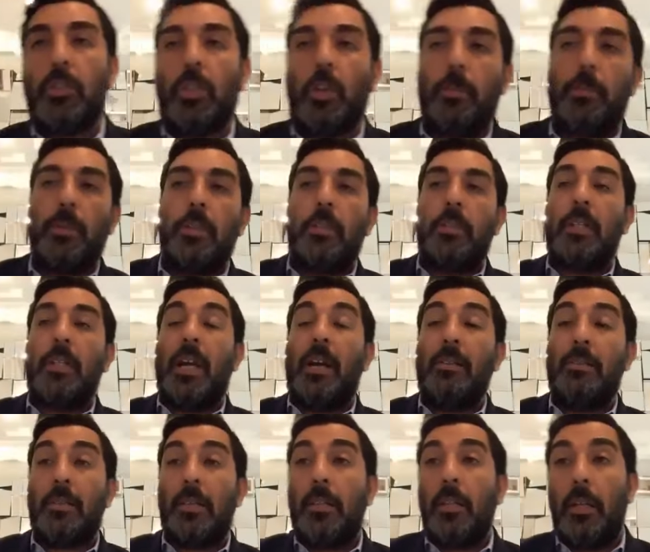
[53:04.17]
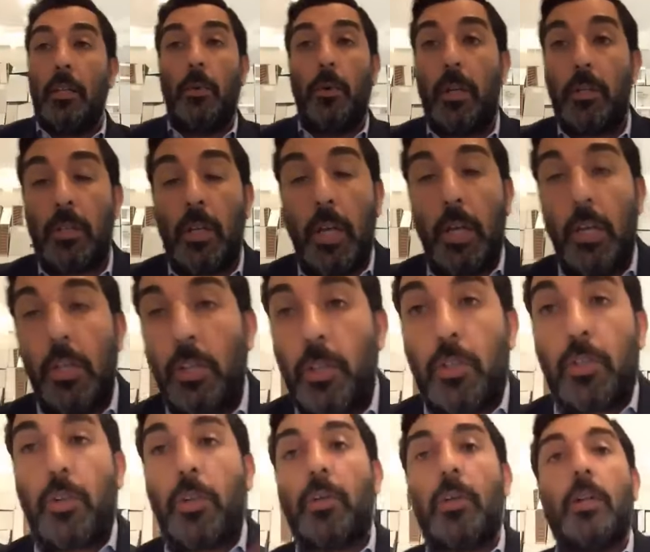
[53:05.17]
turbulent times. In other words,
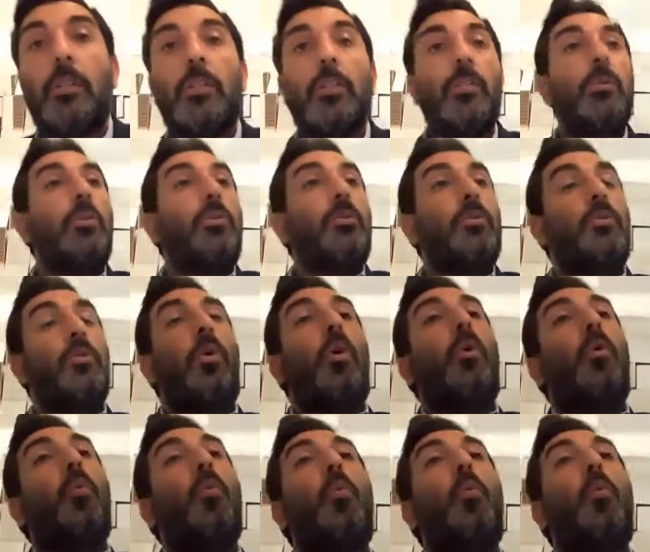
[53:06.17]
you turn on the news, the whole